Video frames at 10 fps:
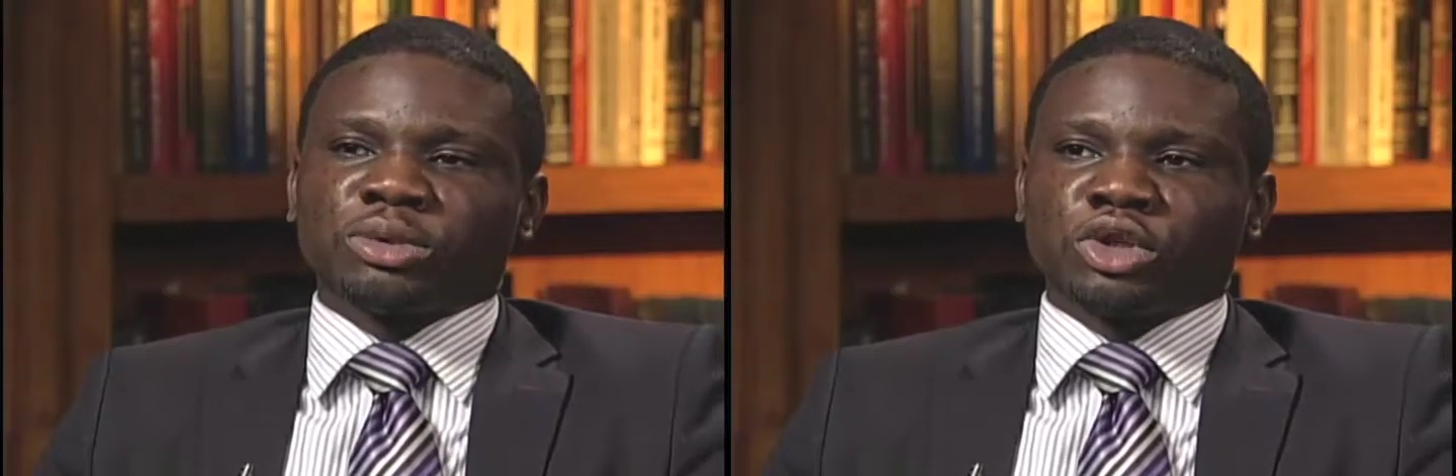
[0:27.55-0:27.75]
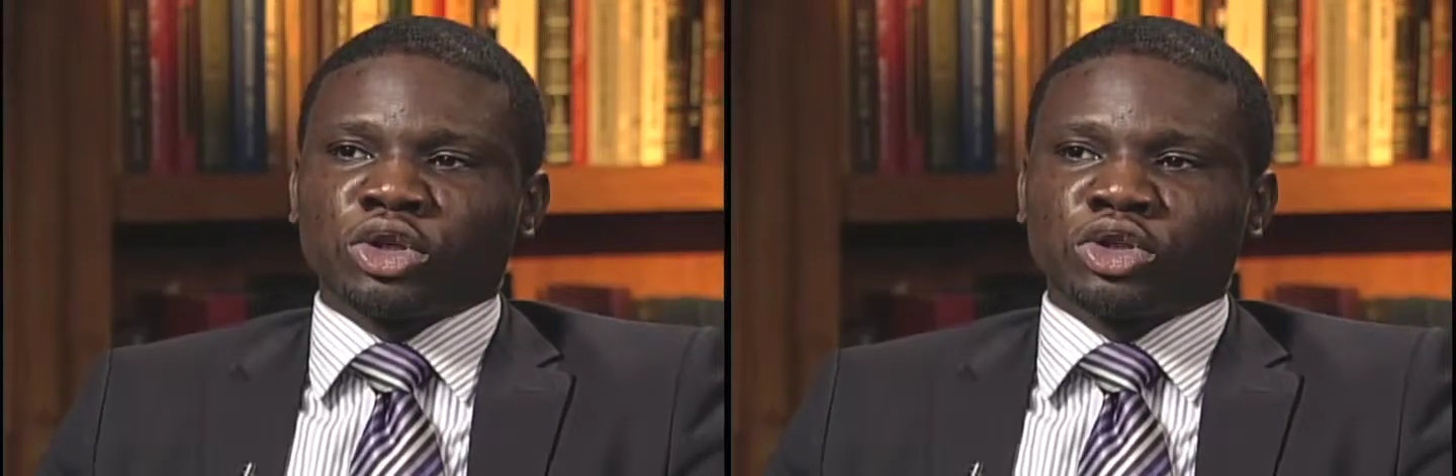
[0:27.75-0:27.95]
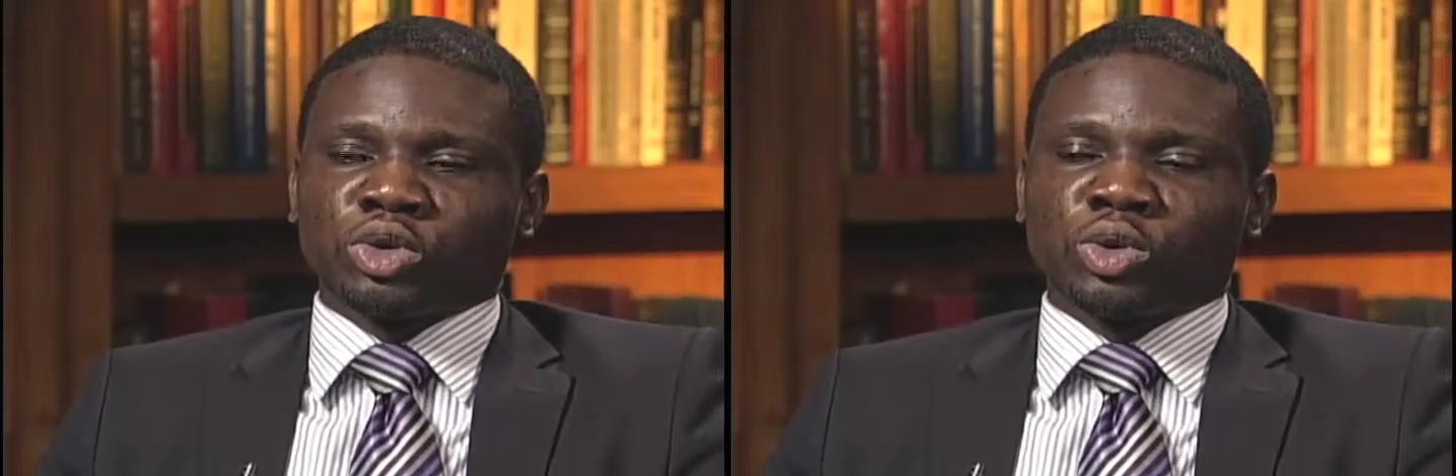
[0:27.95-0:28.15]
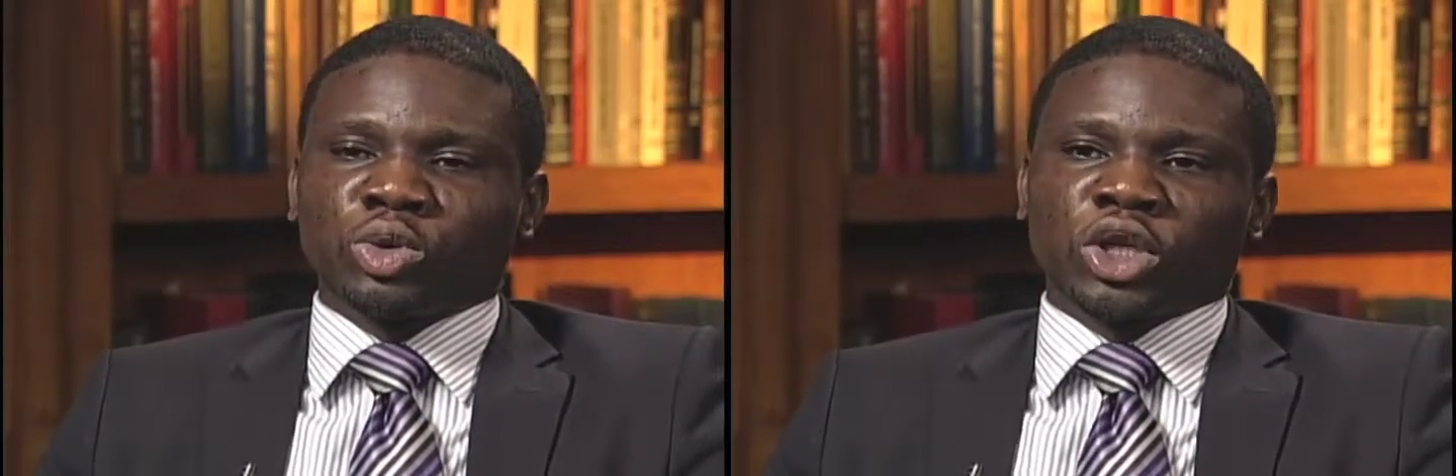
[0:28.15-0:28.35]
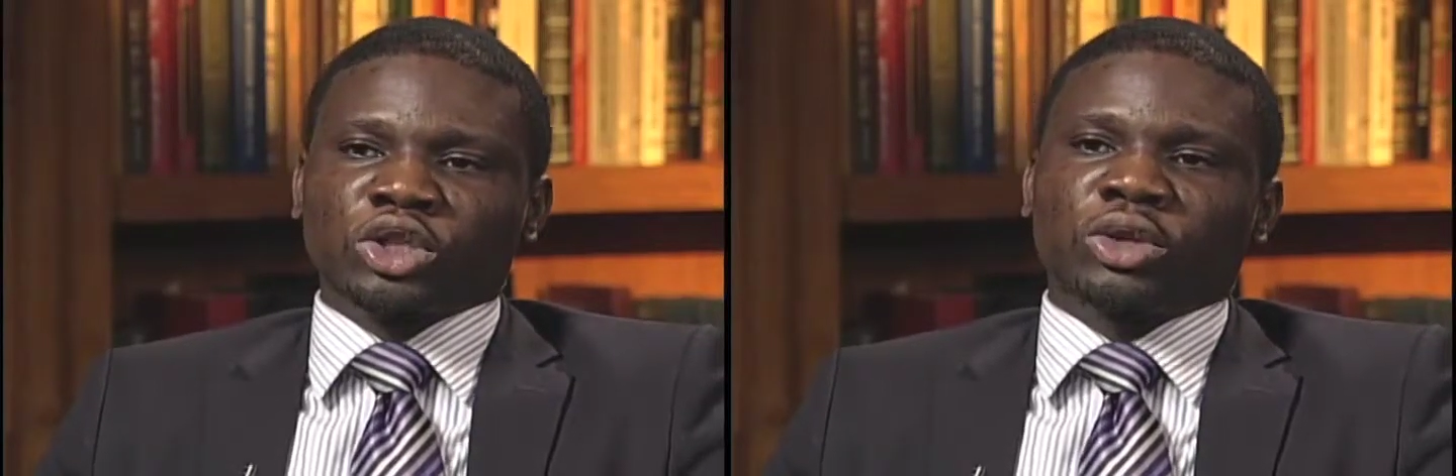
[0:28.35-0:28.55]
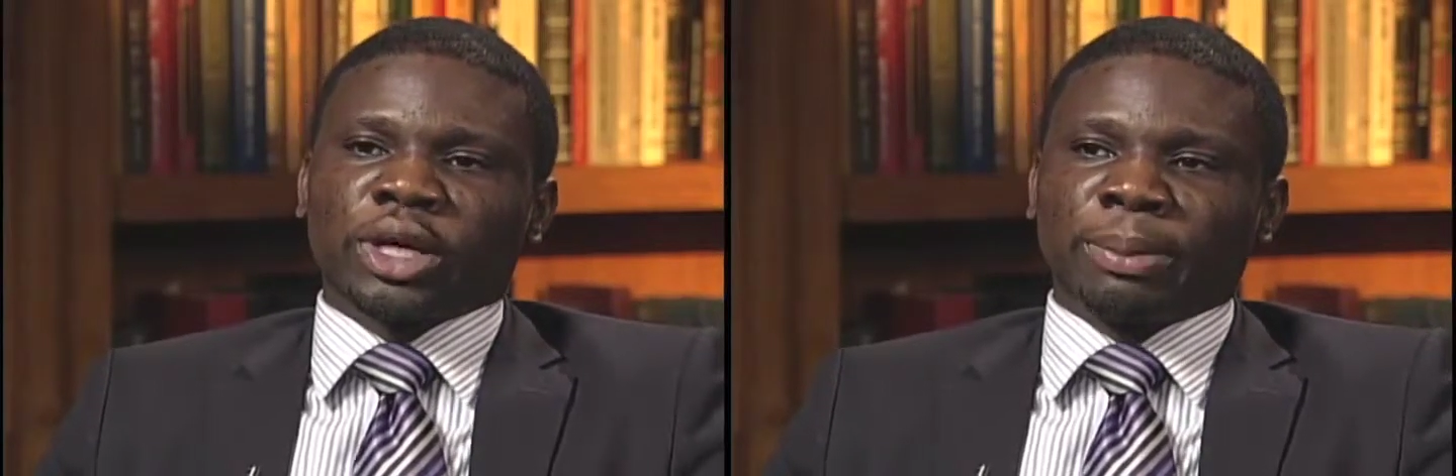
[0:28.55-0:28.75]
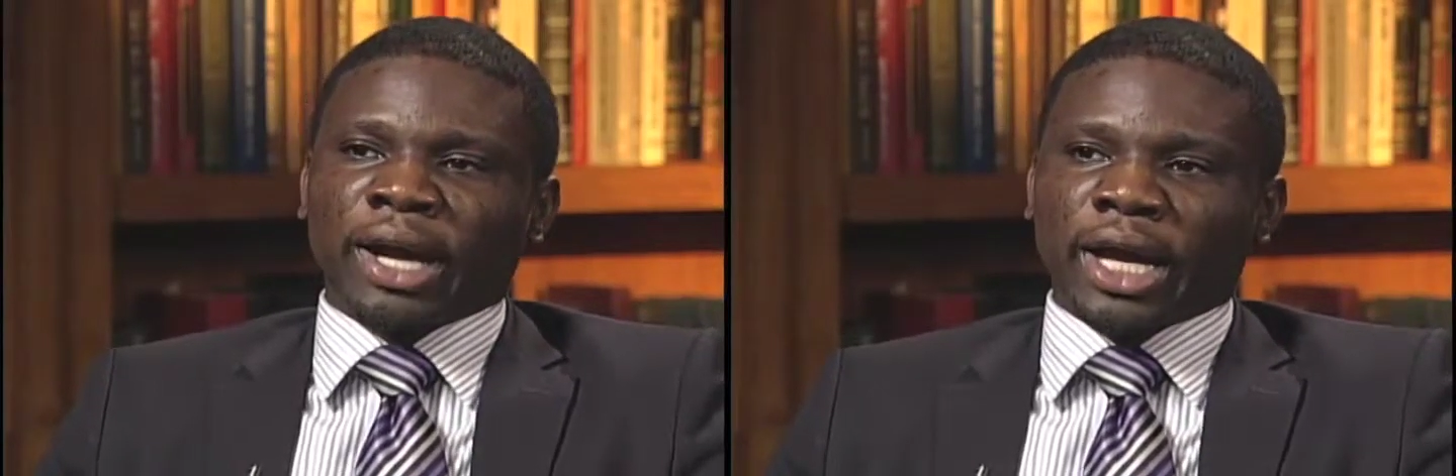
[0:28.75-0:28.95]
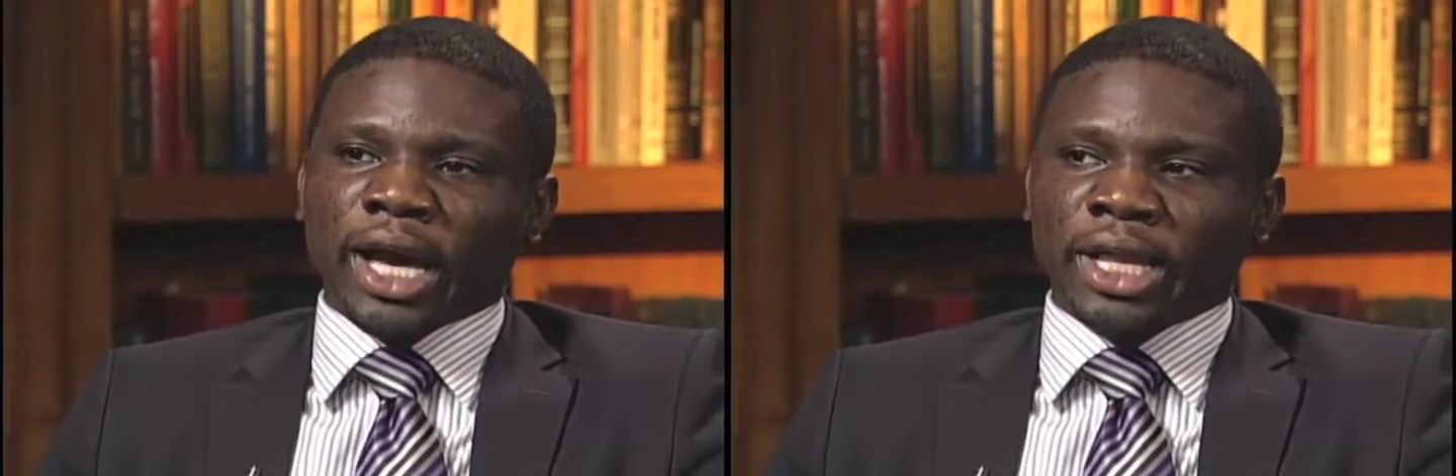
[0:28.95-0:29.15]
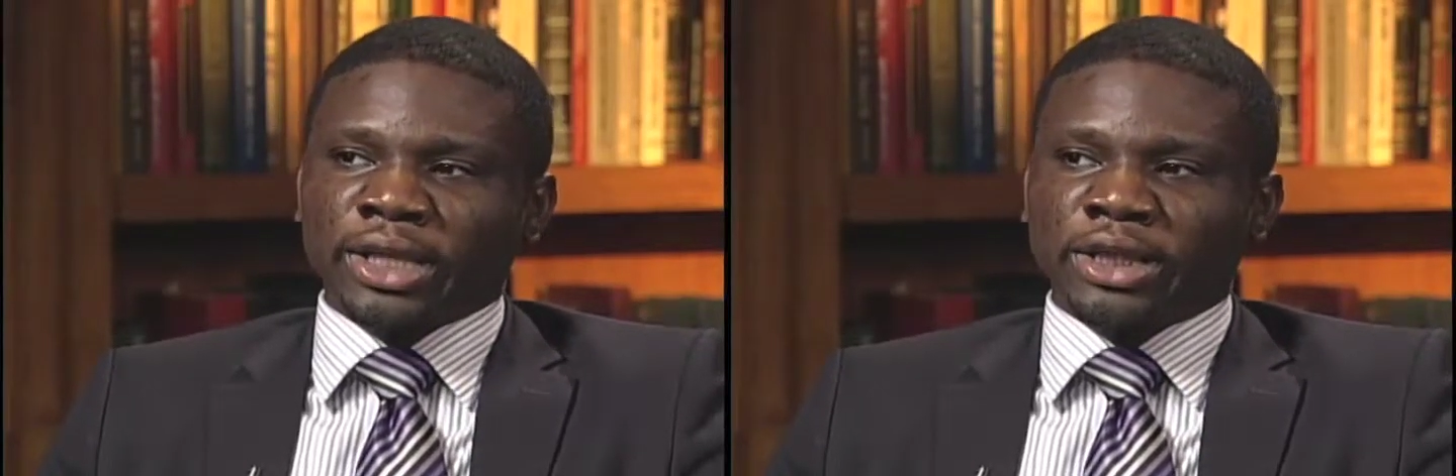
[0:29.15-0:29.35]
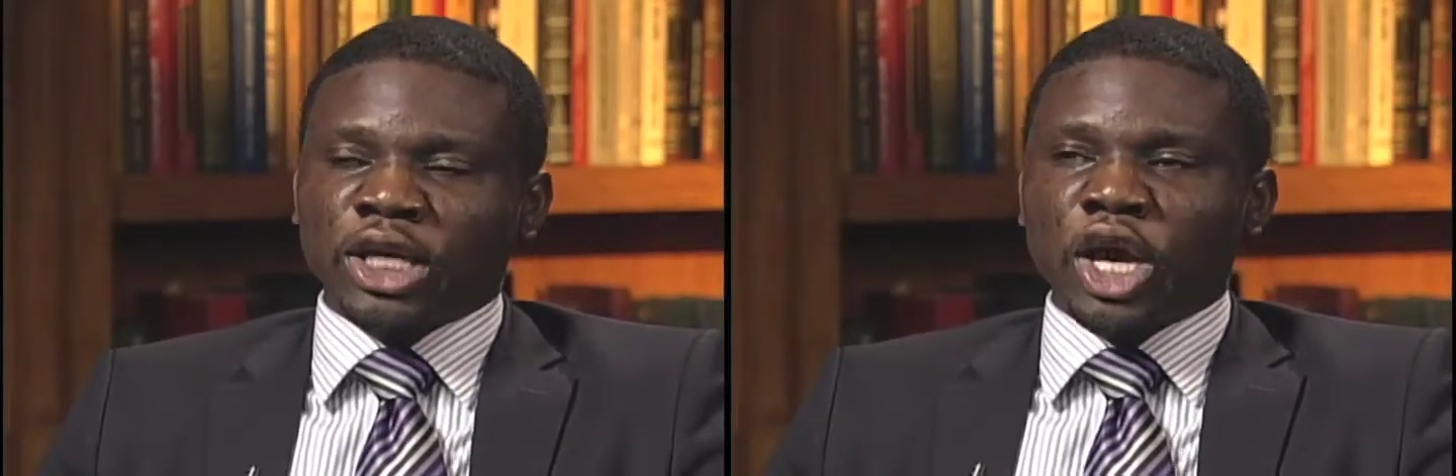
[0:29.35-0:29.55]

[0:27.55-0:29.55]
to your school, an historically black college,